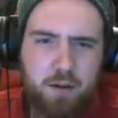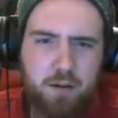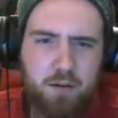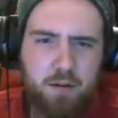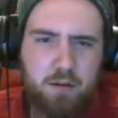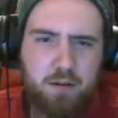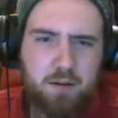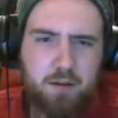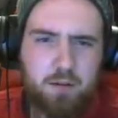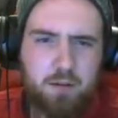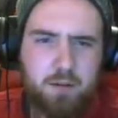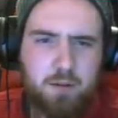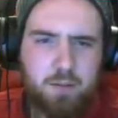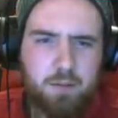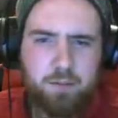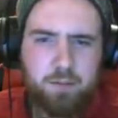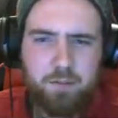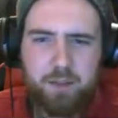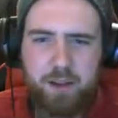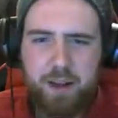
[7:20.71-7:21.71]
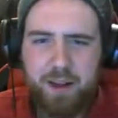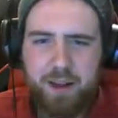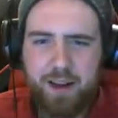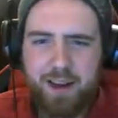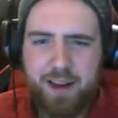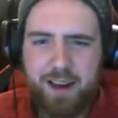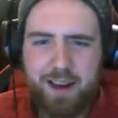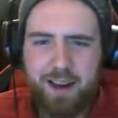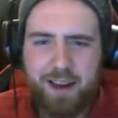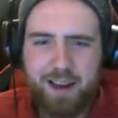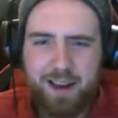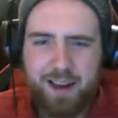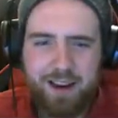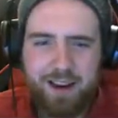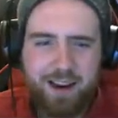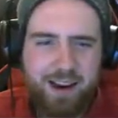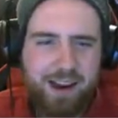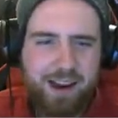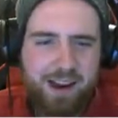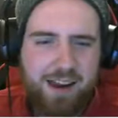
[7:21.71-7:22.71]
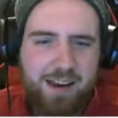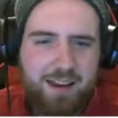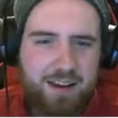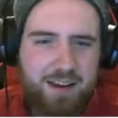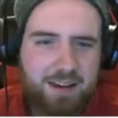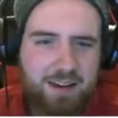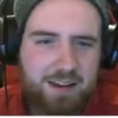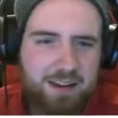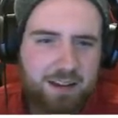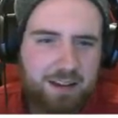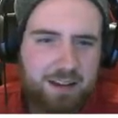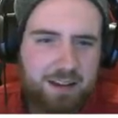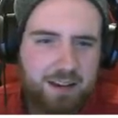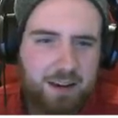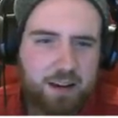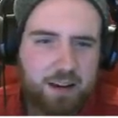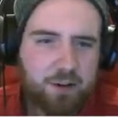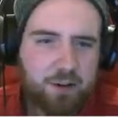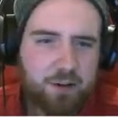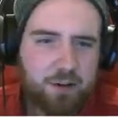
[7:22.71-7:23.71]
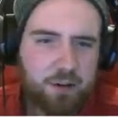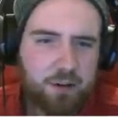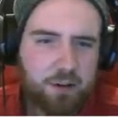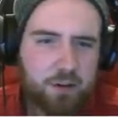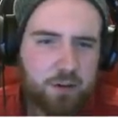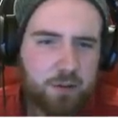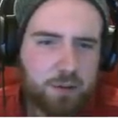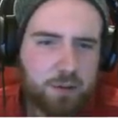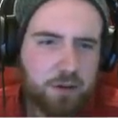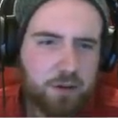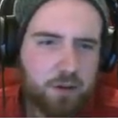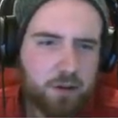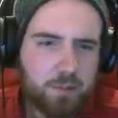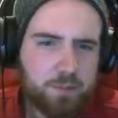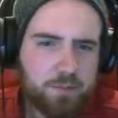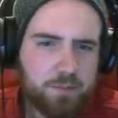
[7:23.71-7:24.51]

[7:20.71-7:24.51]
explode? Hey, you two. Come on, go.